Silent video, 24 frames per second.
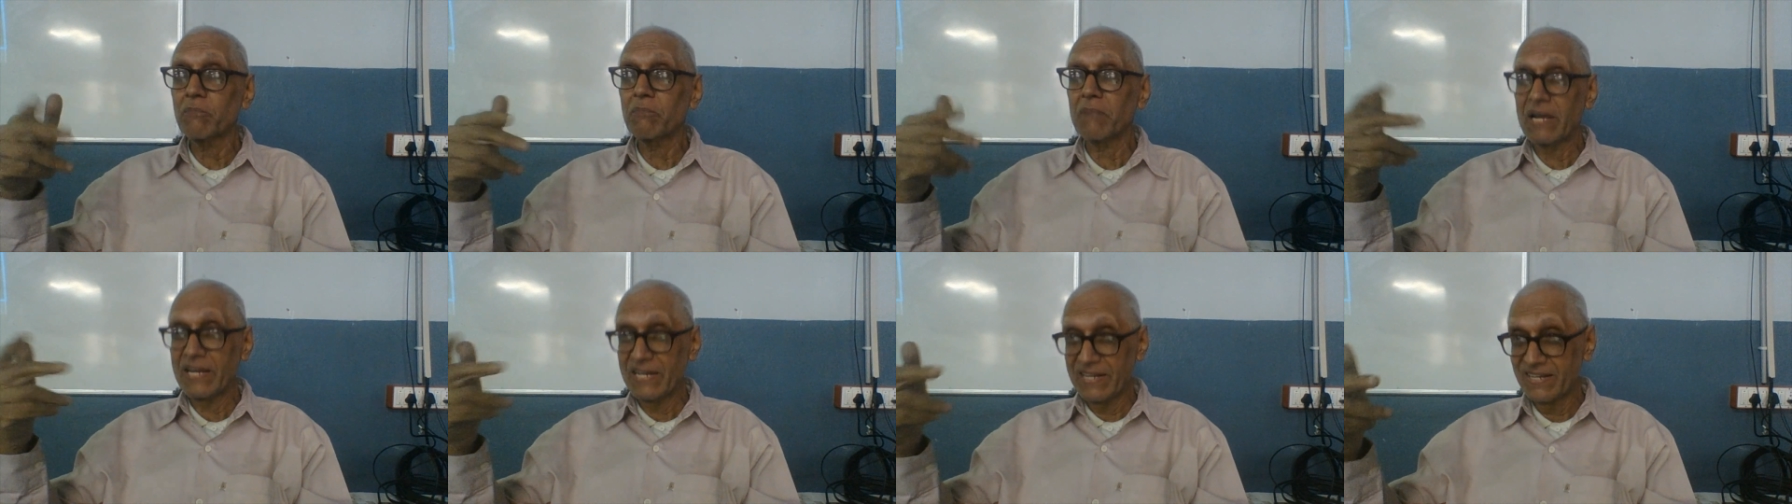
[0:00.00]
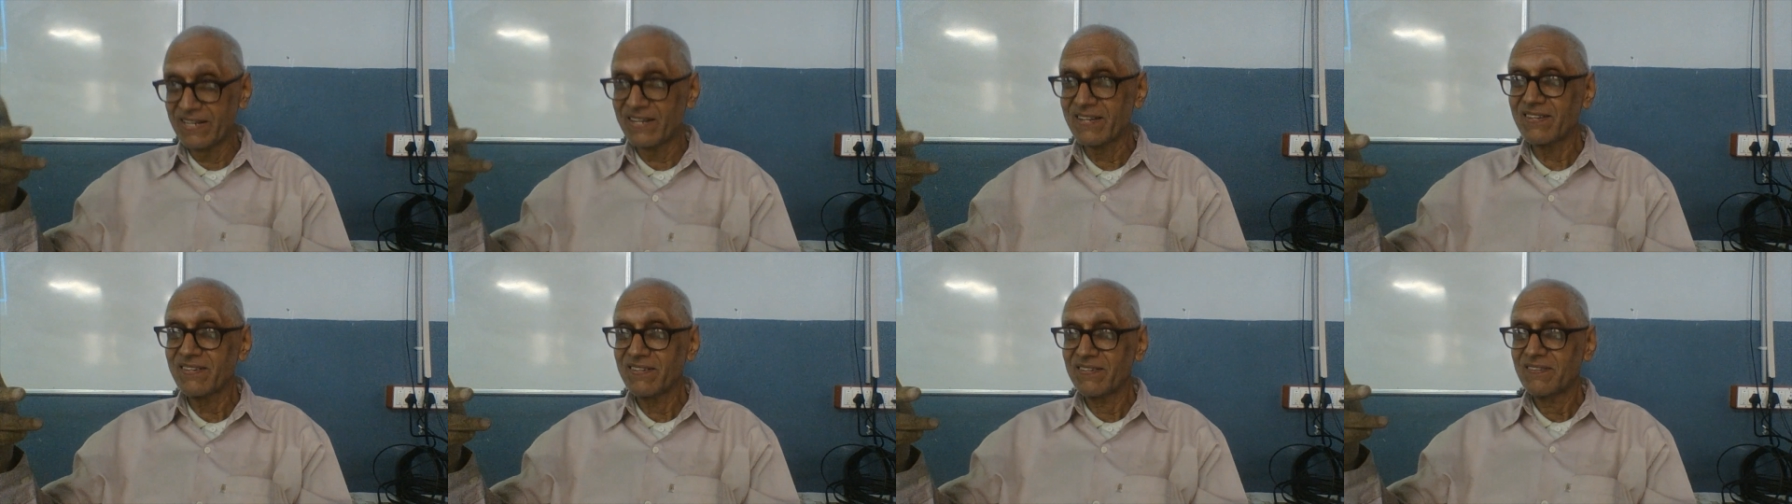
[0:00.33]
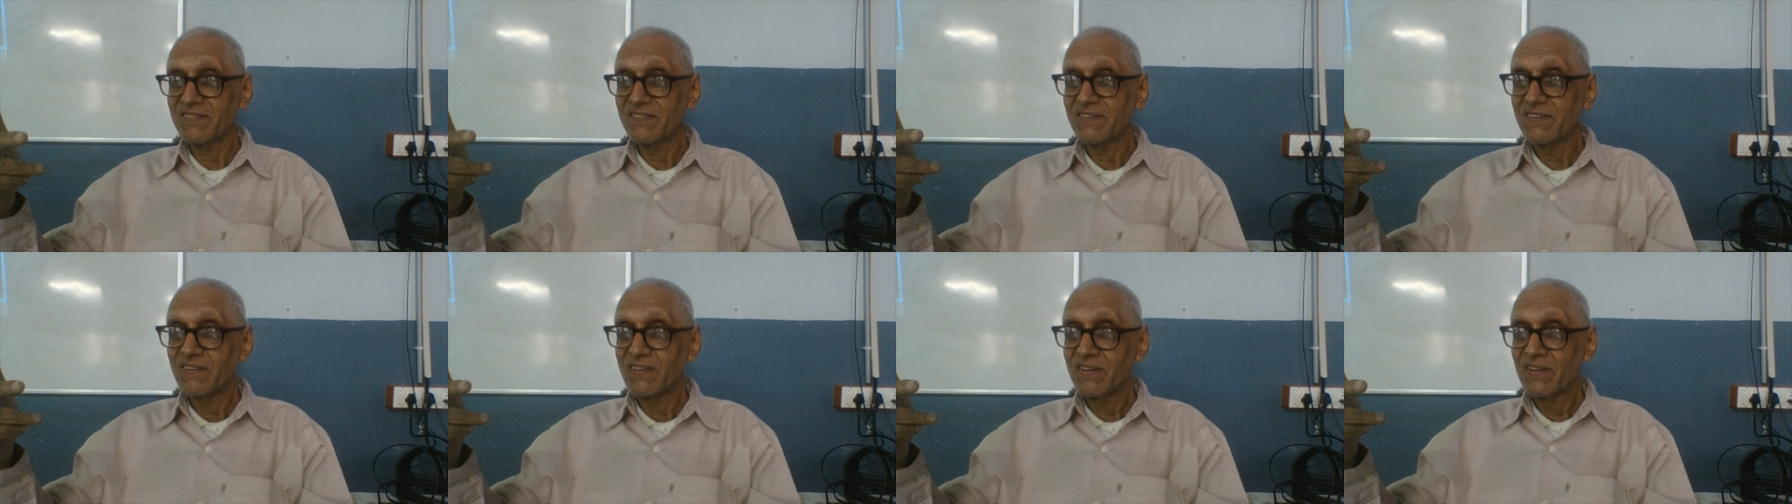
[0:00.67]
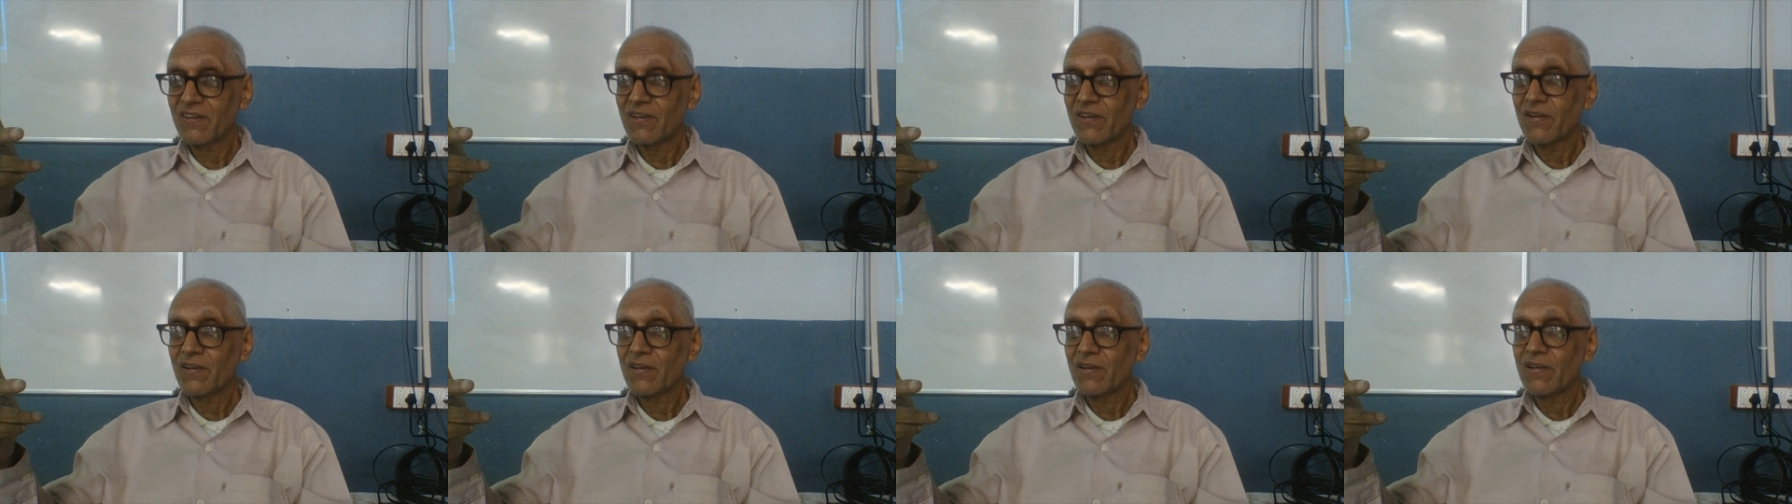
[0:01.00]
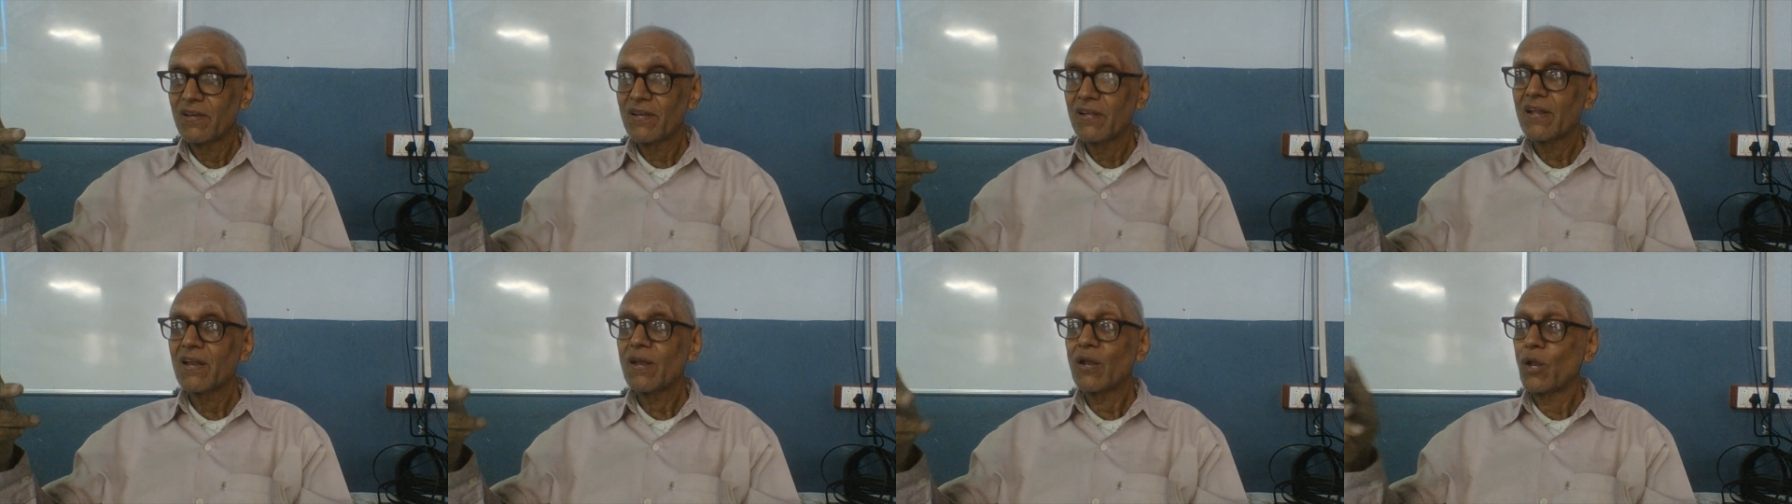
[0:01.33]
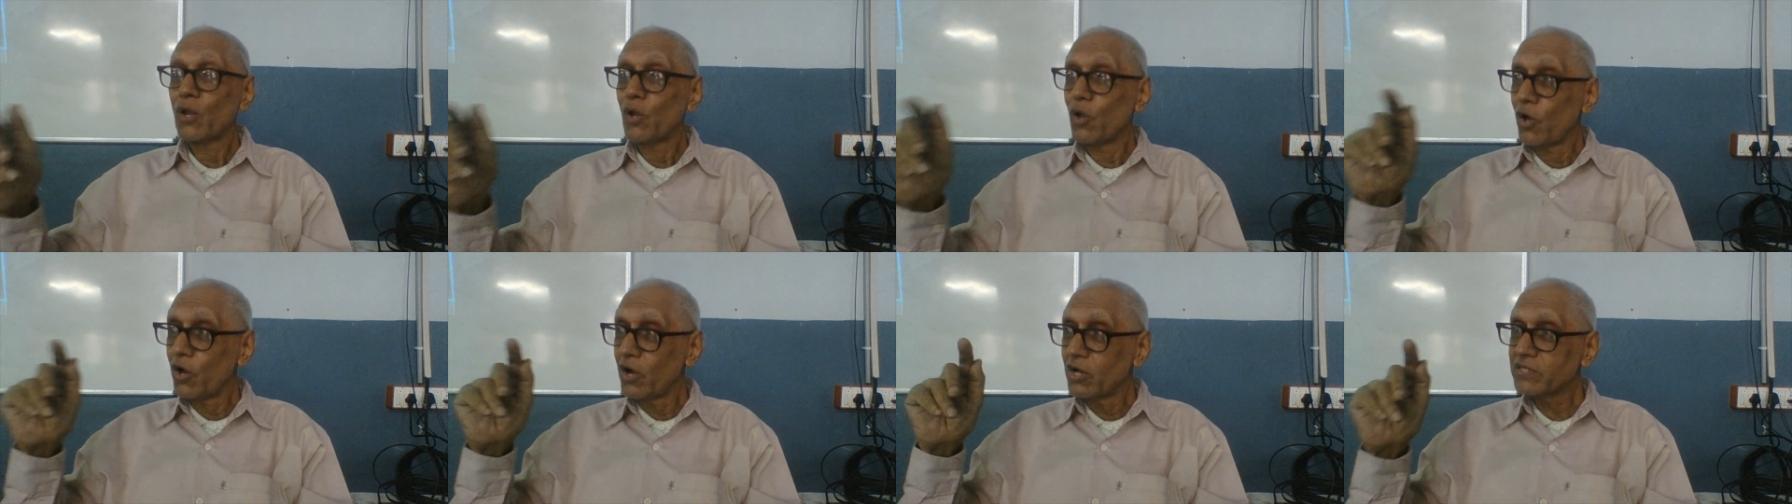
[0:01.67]
mind.
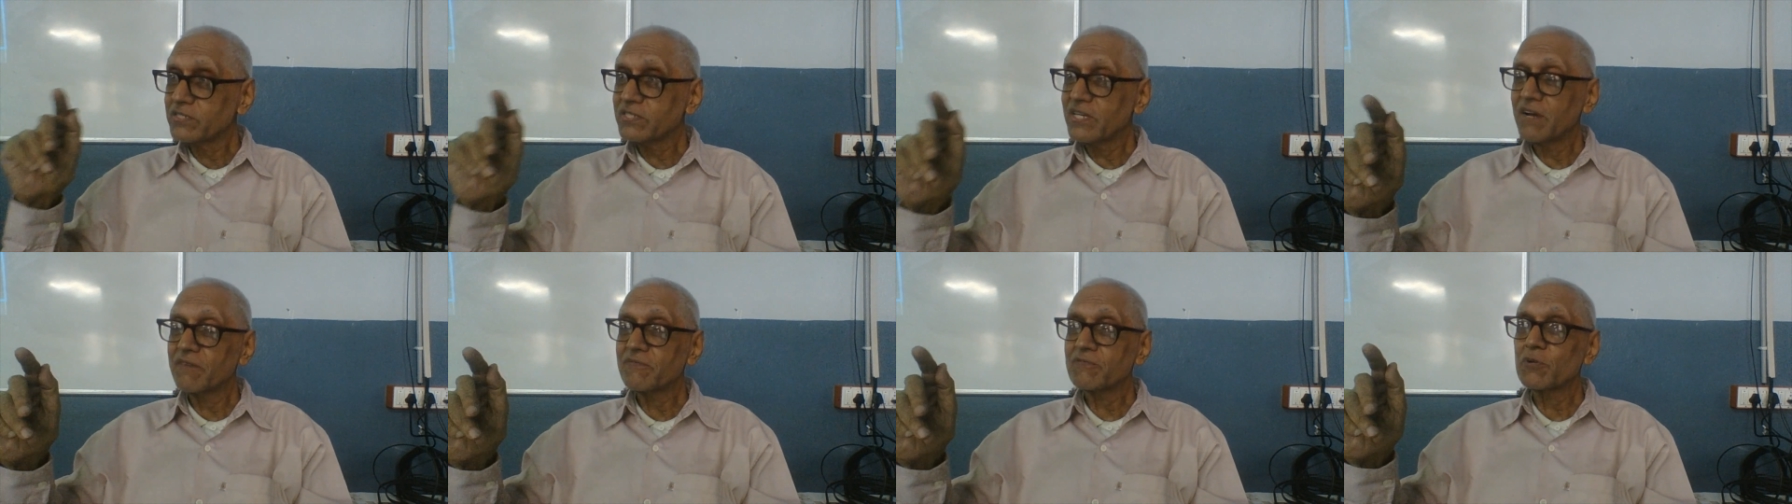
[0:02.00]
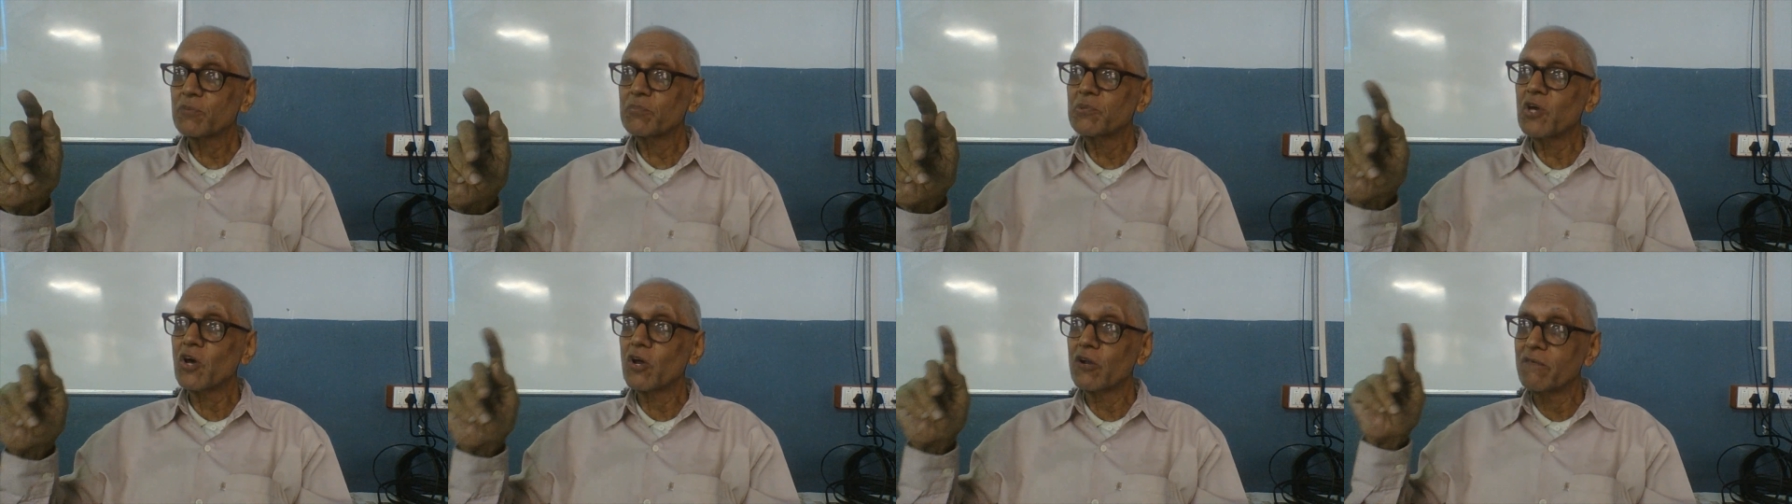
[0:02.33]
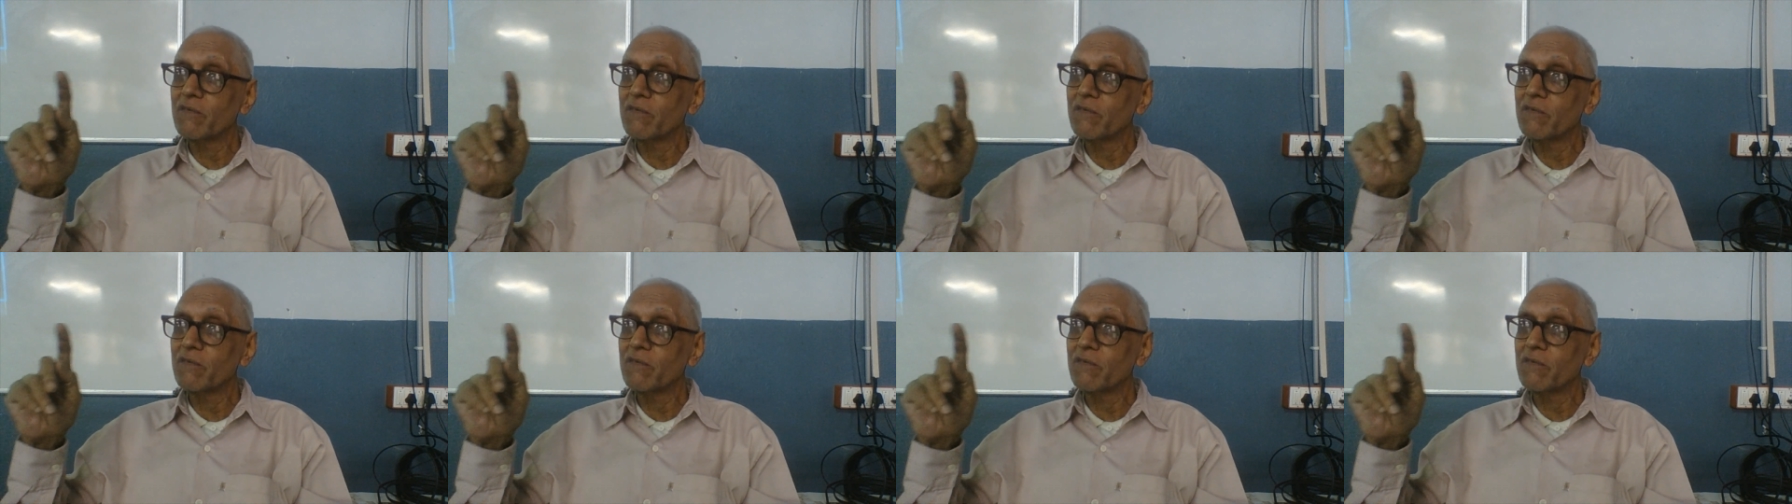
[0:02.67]
Laws have to be